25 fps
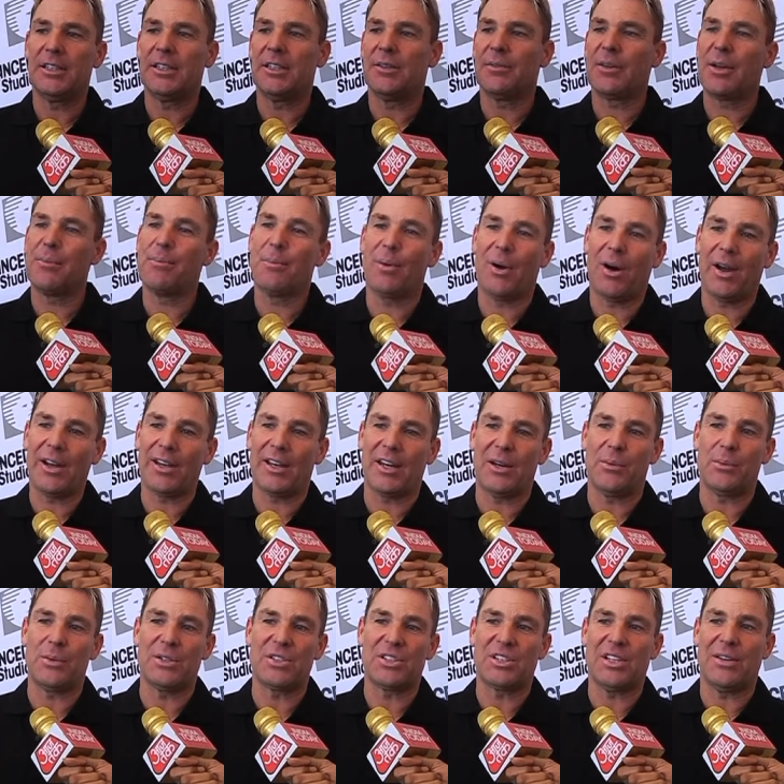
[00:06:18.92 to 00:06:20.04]
They might get in
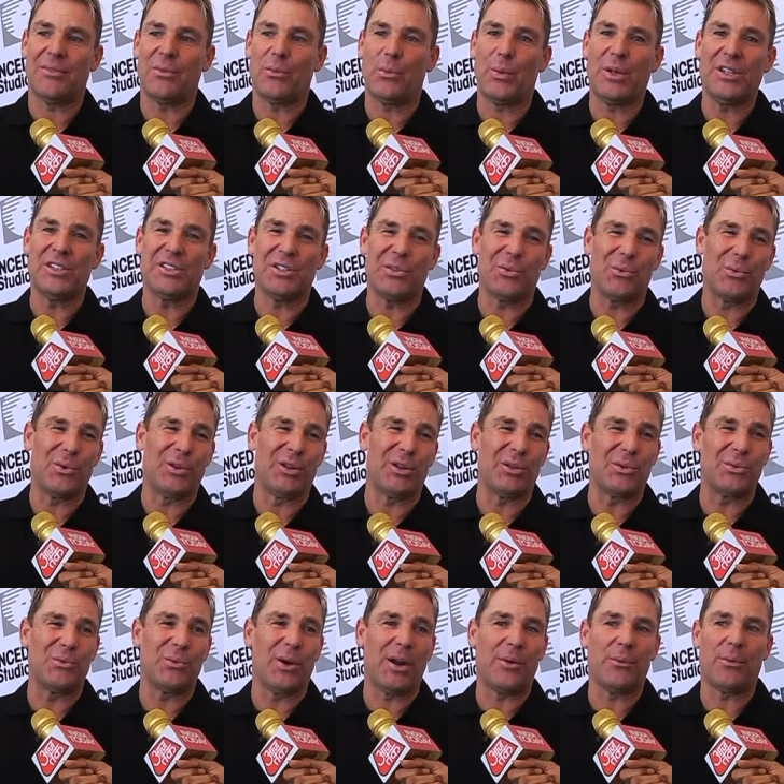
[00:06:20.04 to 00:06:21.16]
with 7 wins and a really
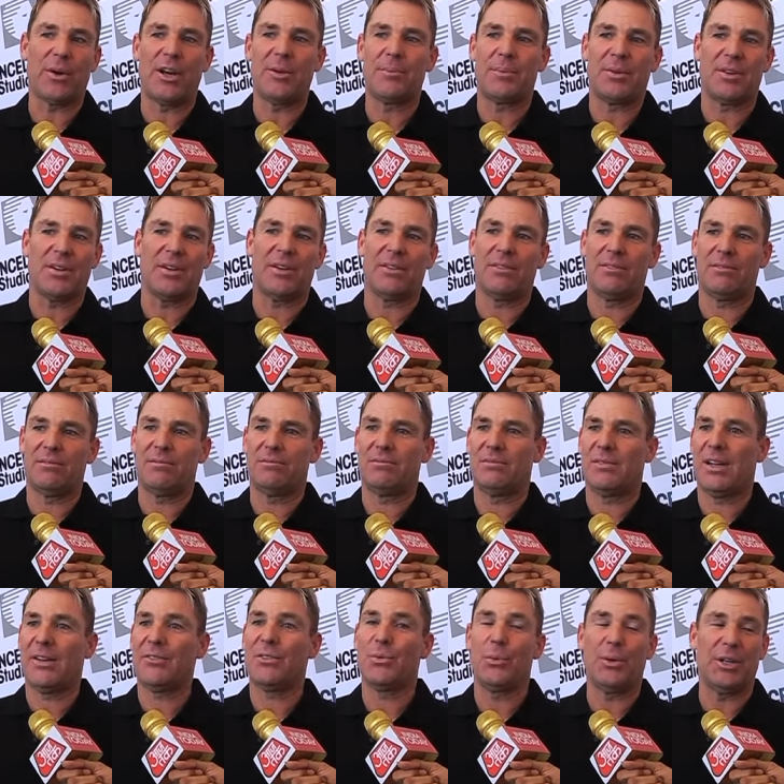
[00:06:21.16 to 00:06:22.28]
good run rate, but they'd
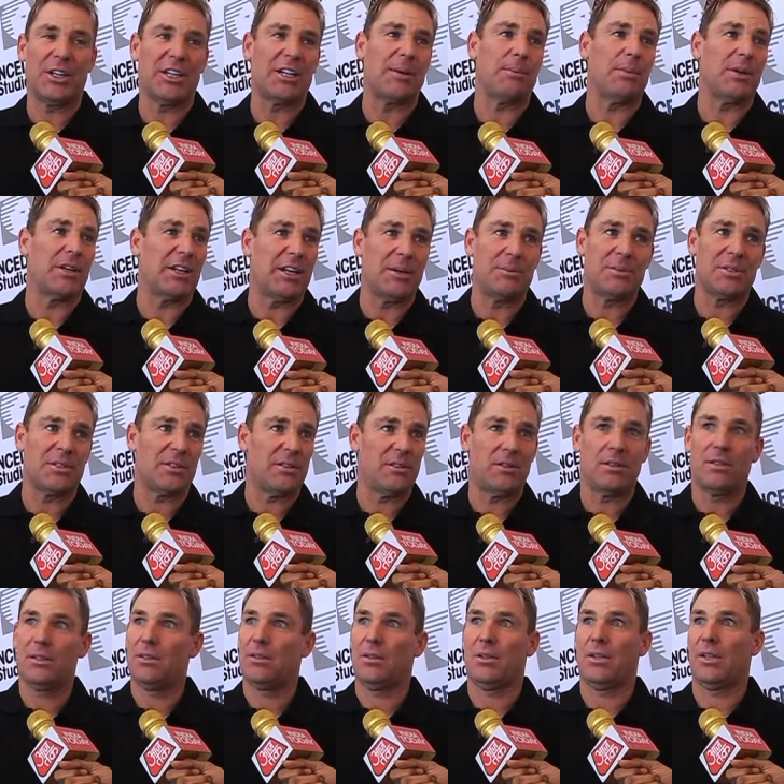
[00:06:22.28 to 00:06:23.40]
have to win a couple of games
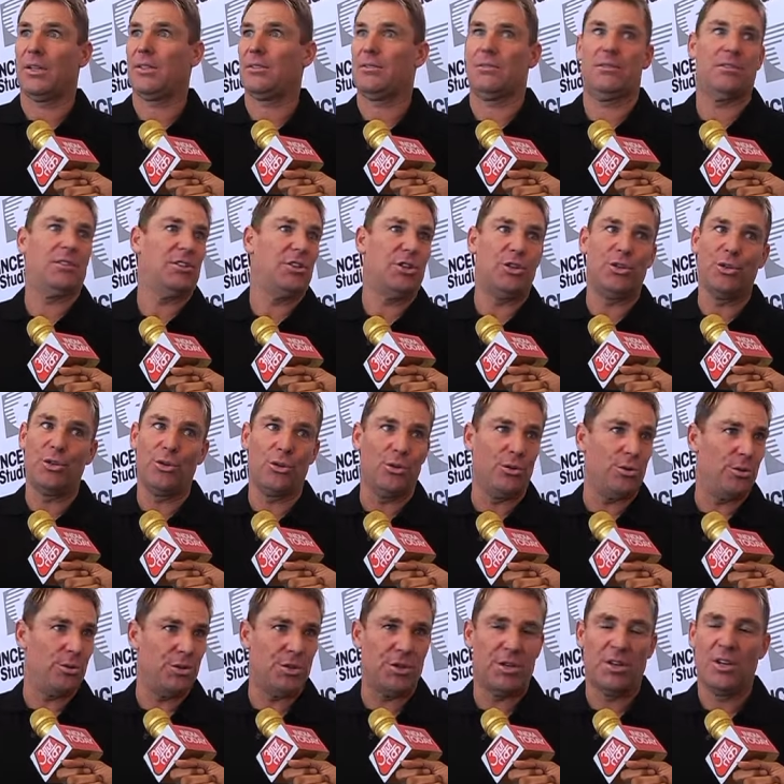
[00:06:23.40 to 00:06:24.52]
like
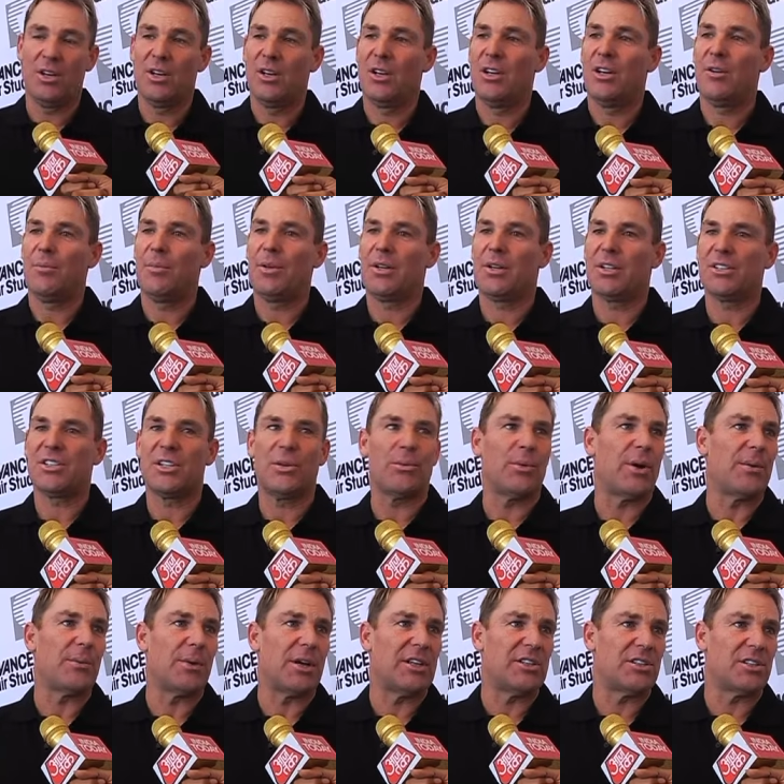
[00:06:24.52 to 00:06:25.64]
huge because their
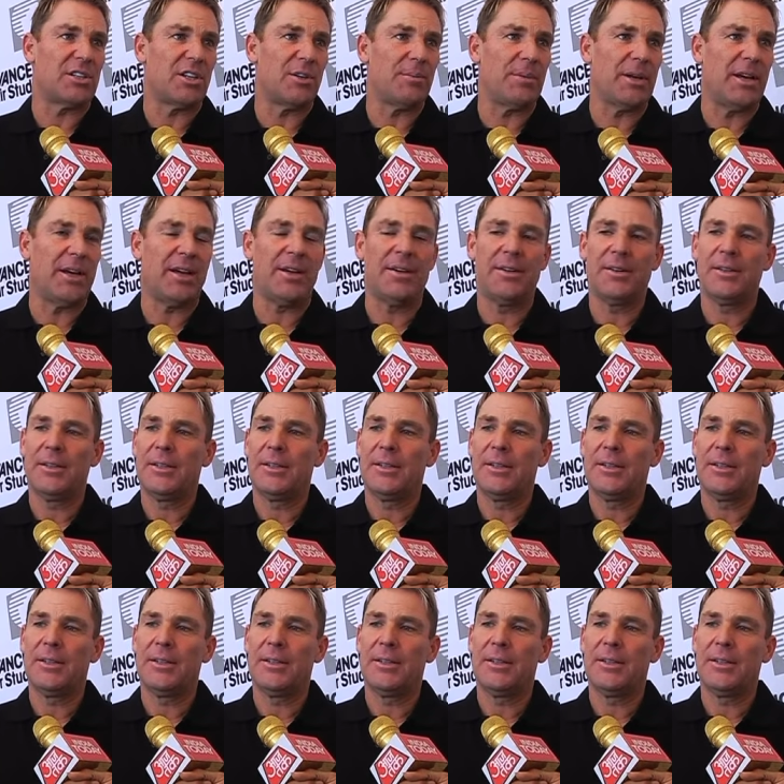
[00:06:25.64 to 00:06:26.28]
run rate's so bad.